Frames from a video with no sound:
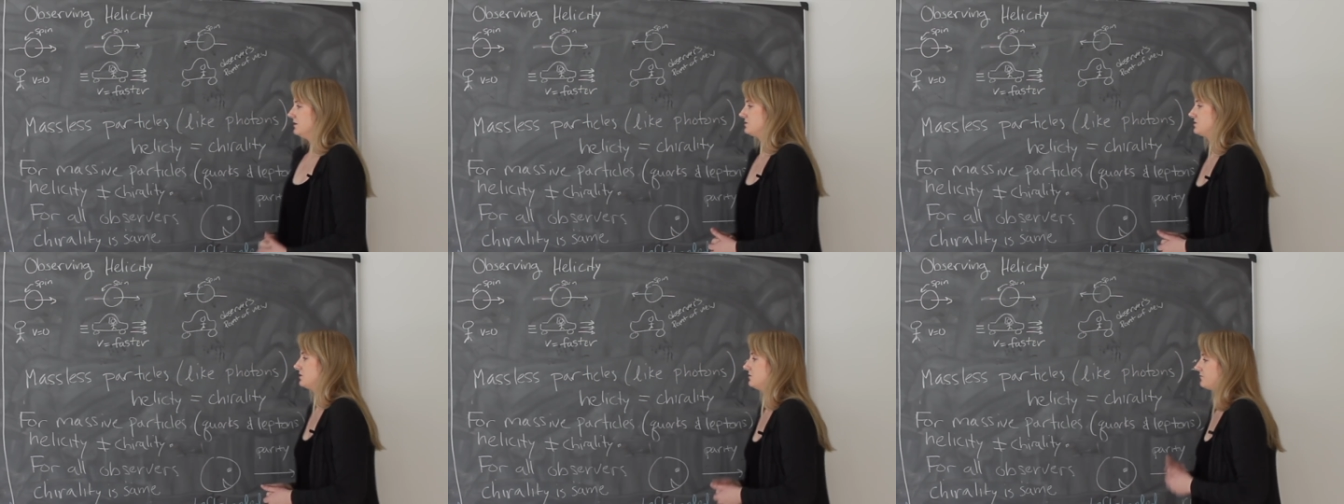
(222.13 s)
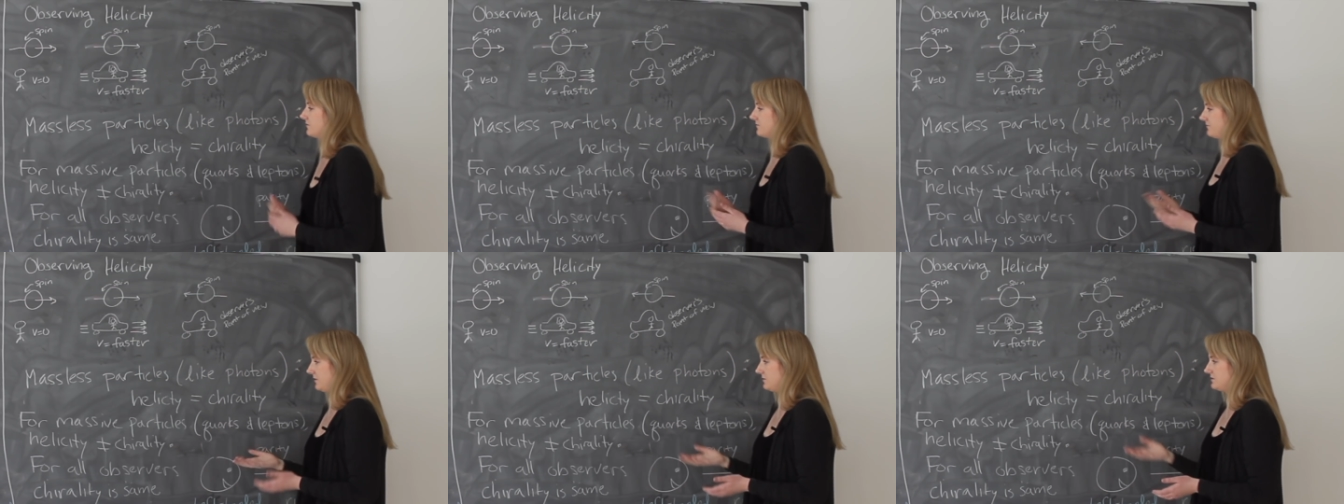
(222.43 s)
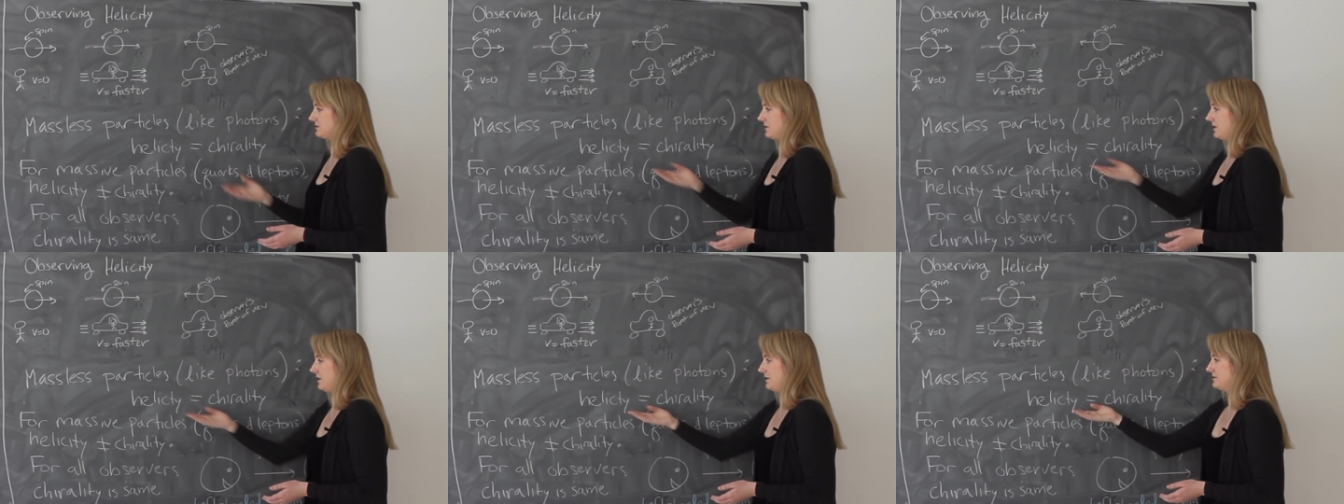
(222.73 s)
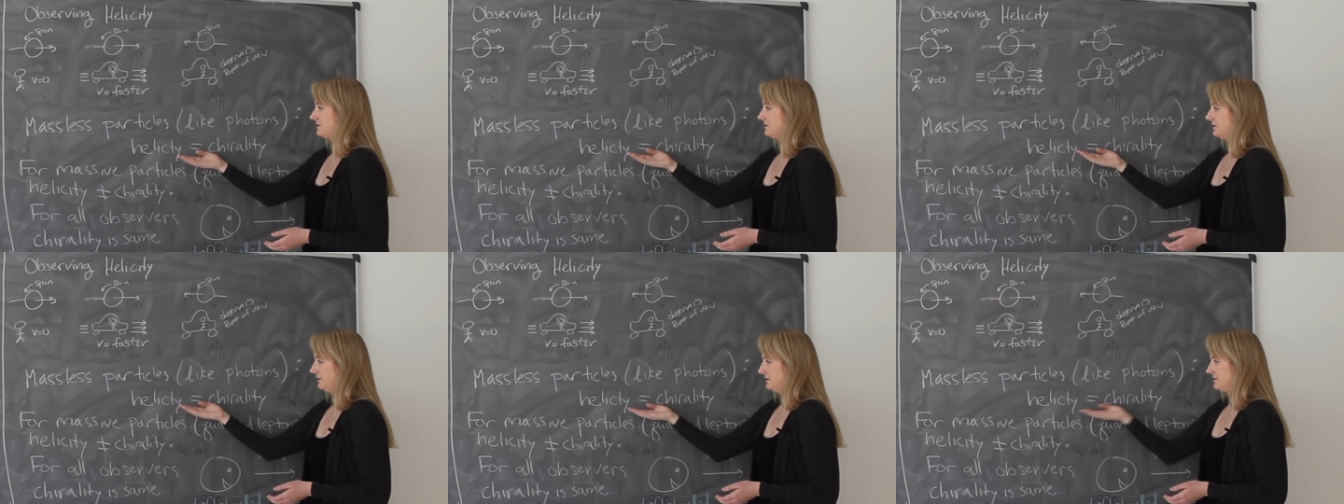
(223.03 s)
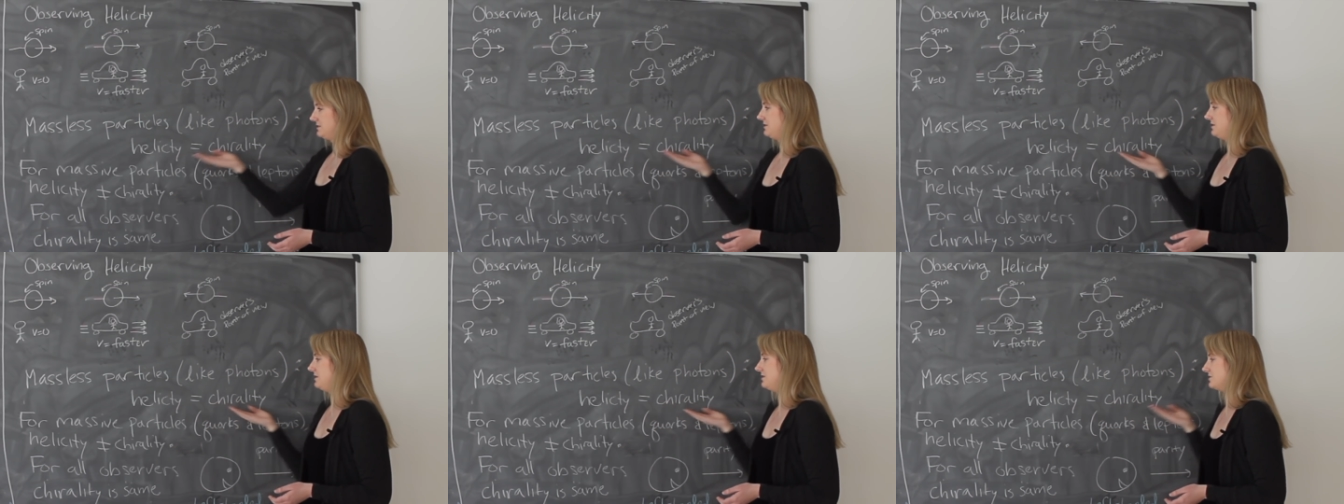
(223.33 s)
So for photons,
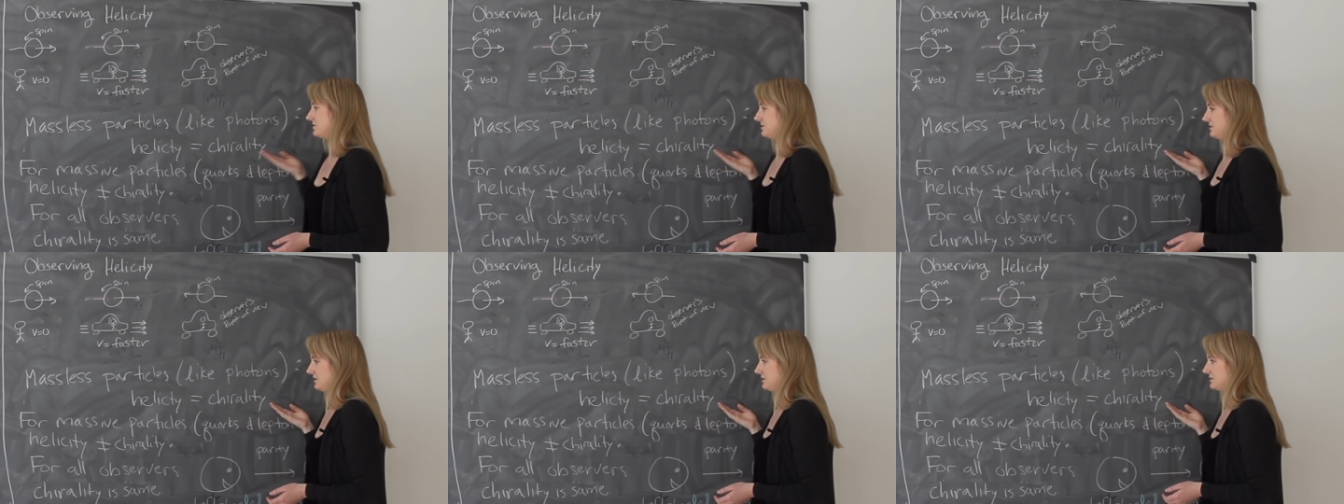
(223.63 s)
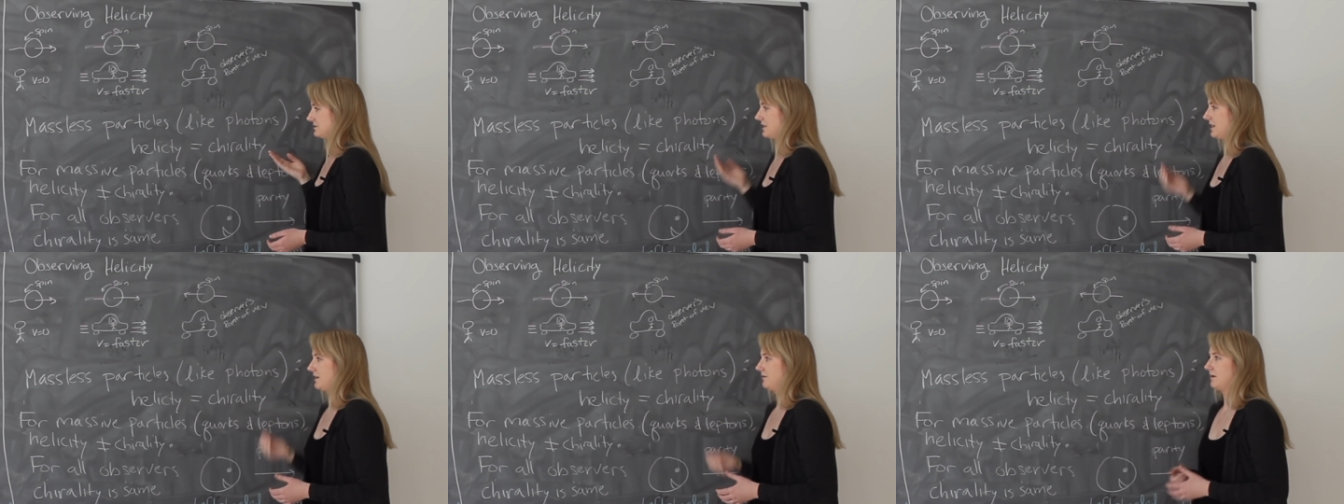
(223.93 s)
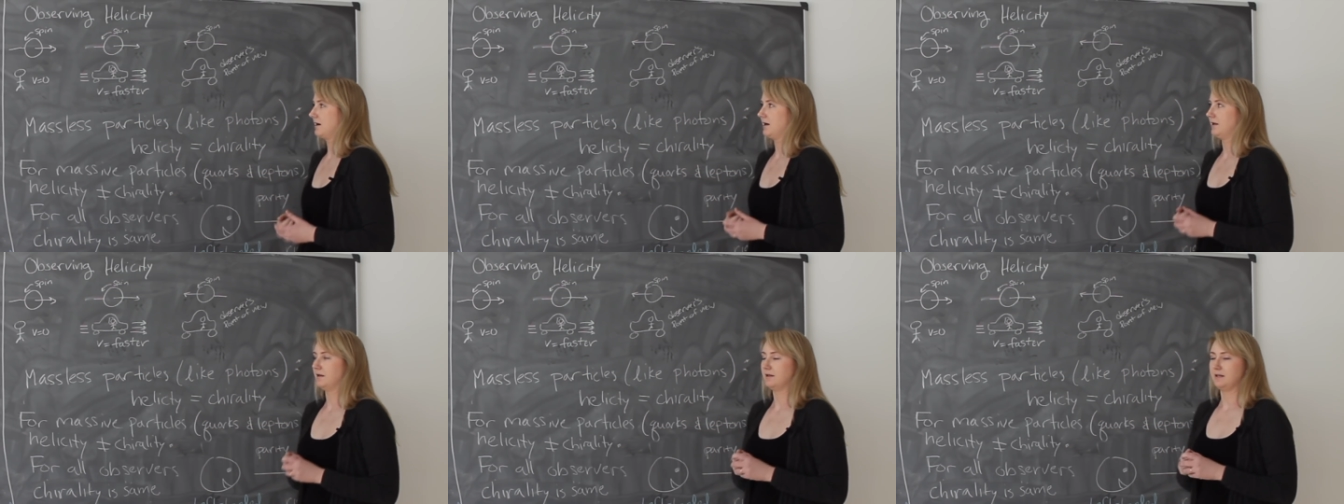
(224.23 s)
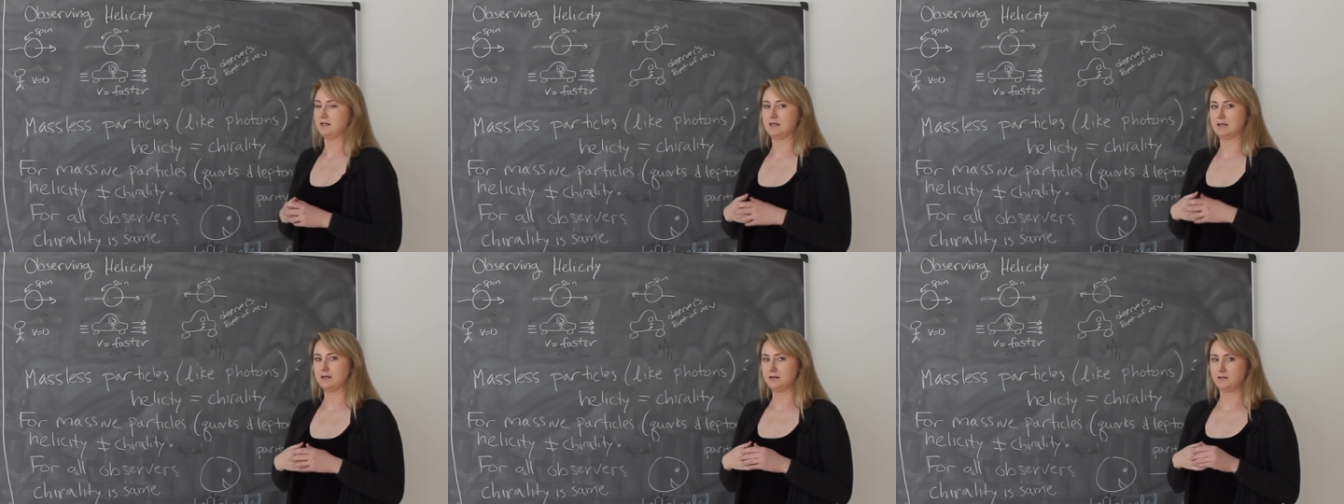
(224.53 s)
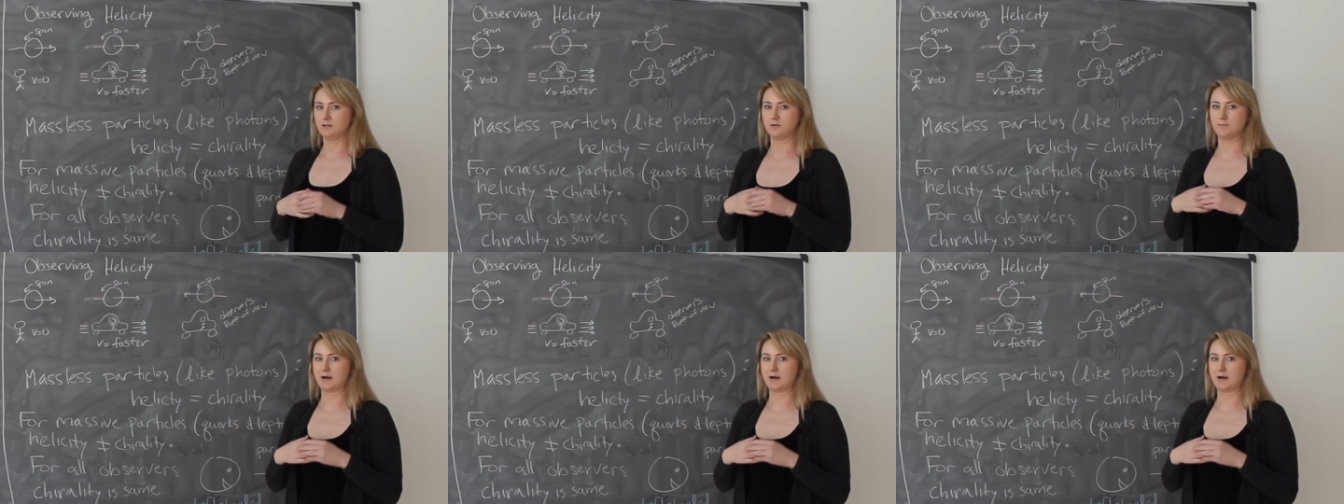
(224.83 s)
helicity just is chirality.